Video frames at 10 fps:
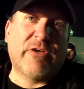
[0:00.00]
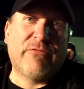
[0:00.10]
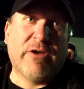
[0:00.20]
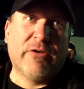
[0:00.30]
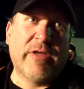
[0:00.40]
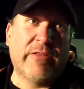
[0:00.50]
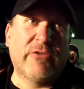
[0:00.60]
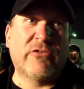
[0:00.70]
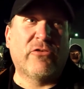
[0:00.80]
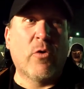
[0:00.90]
I figured that
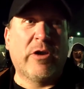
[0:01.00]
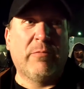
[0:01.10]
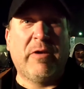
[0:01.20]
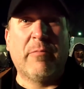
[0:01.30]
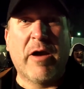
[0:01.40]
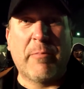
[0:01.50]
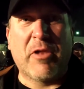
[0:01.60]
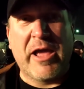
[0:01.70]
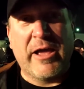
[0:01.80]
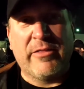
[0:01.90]
this is going to be my
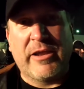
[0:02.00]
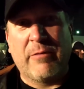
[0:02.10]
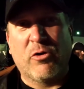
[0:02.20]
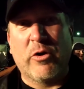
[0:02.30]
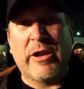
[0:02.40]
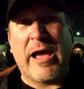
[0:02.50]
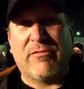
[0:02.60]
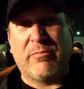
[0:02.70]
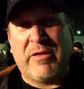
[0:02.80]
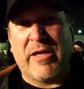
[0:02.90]
plan, that I'm going to
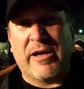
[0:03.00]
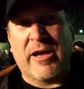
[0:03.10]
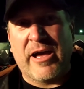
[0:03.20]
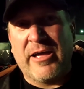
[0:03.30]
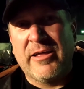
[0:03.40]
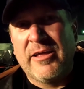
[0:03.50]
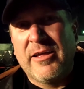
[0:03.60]
have to be that guy